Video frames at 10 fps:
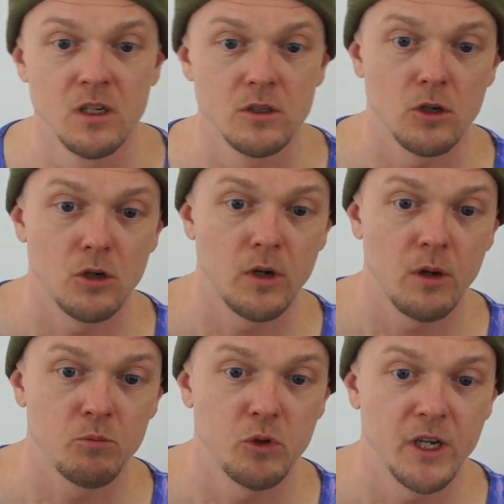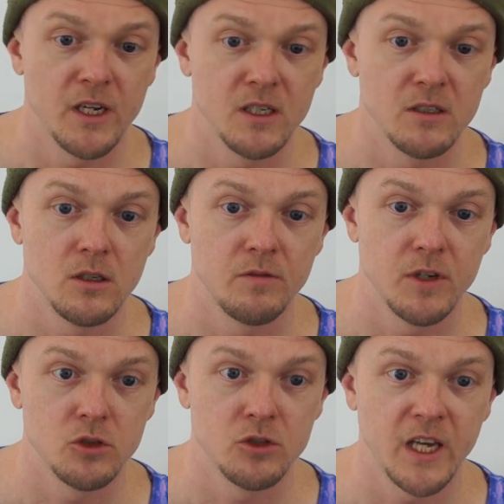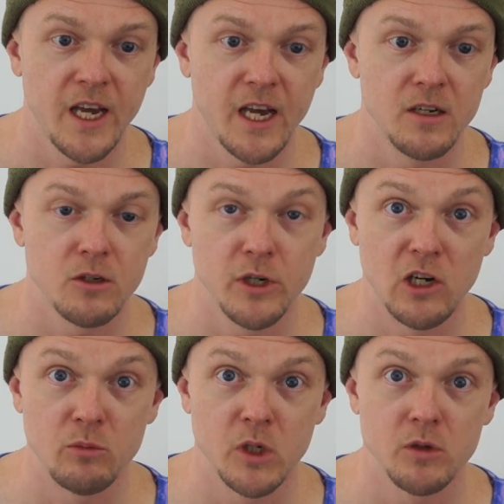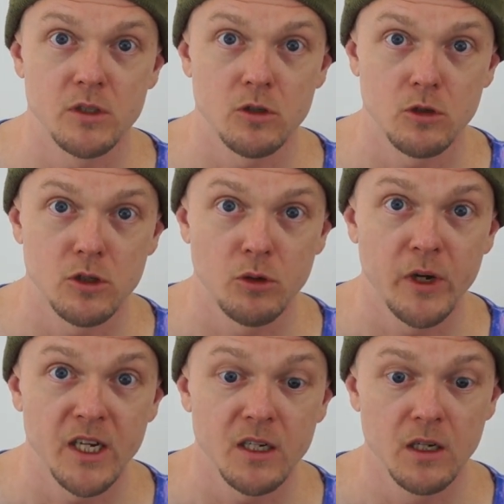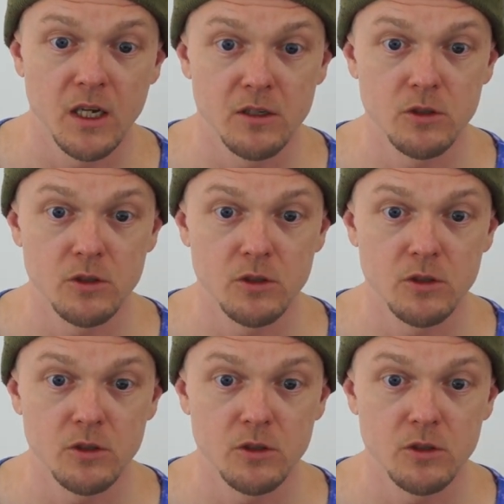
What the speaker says: So I'm planning to eventually add a ground mount solar array, and